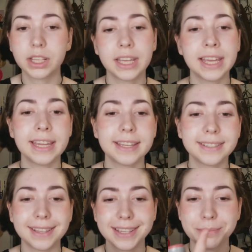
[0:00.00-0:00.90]
And
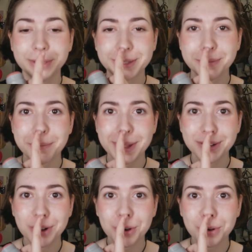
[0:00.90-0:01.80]
I like to put some on my
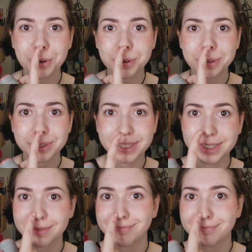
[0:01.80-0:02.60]
nose.